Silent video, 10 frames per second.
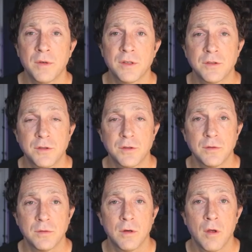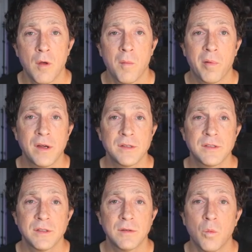is to price
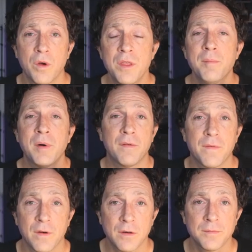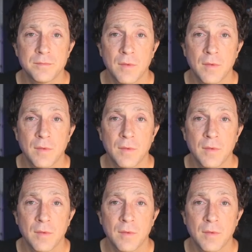it with a buffer